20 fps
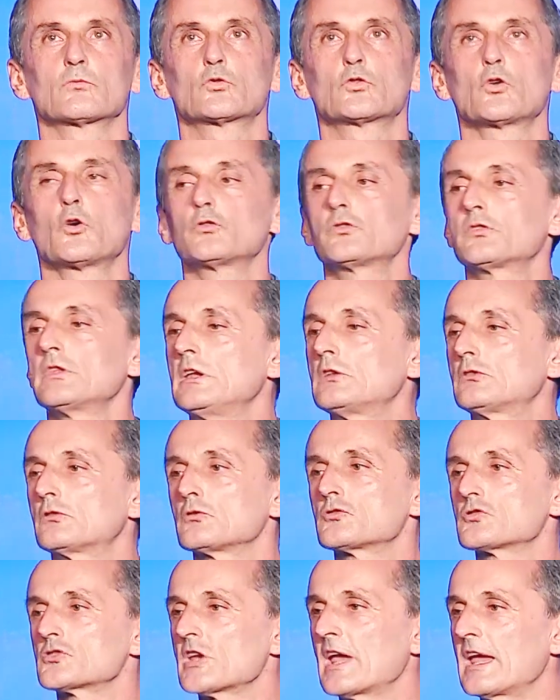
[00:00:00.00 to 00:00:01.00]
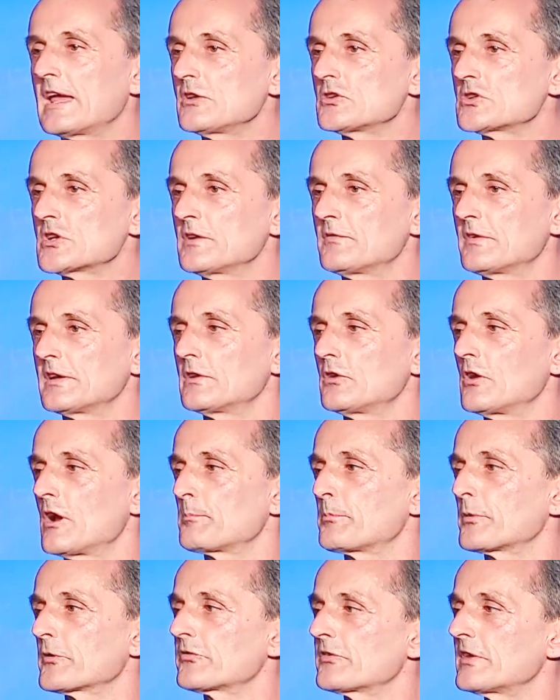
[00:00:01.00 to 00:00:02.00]
Don't need to change even your
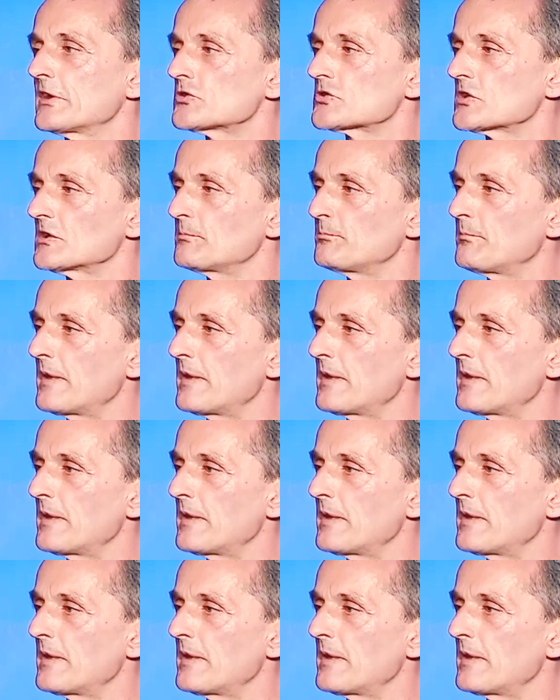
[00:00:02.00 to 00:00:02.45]
position.